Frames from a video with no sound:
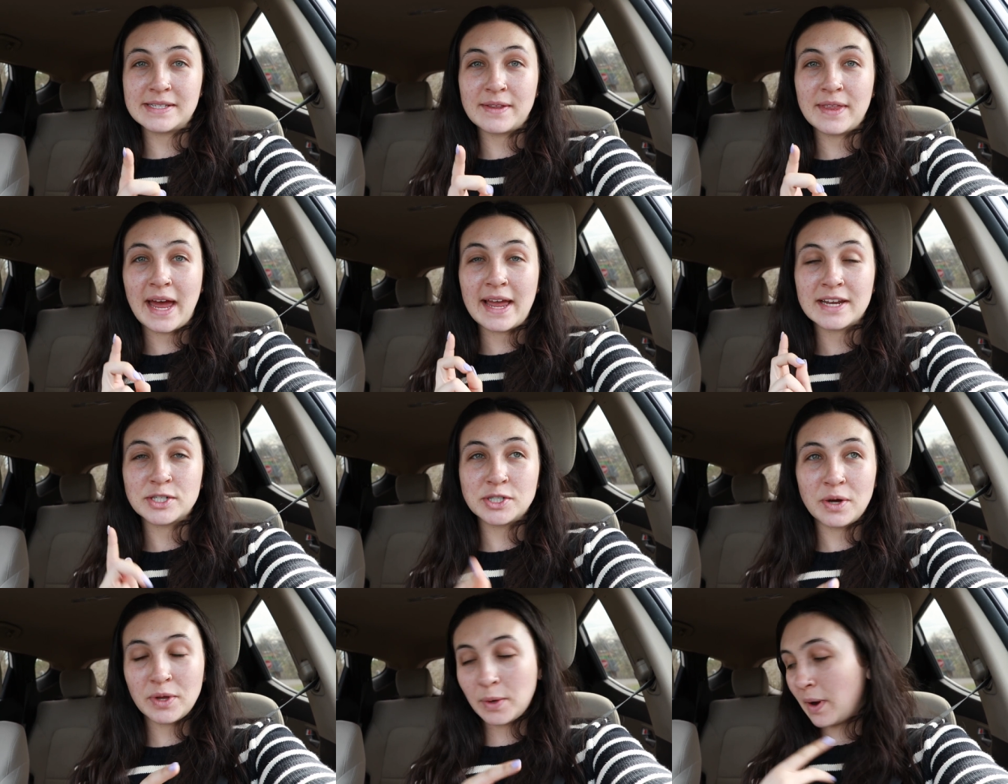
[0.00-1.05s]
so that I can
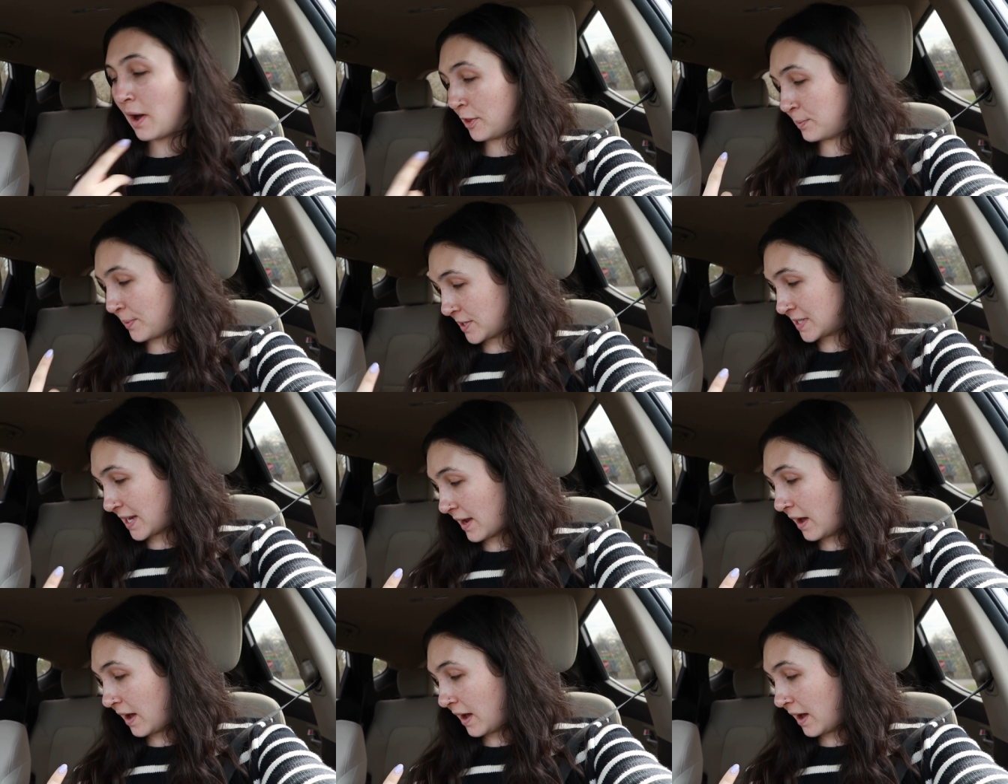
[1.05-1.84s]
show you all the books that I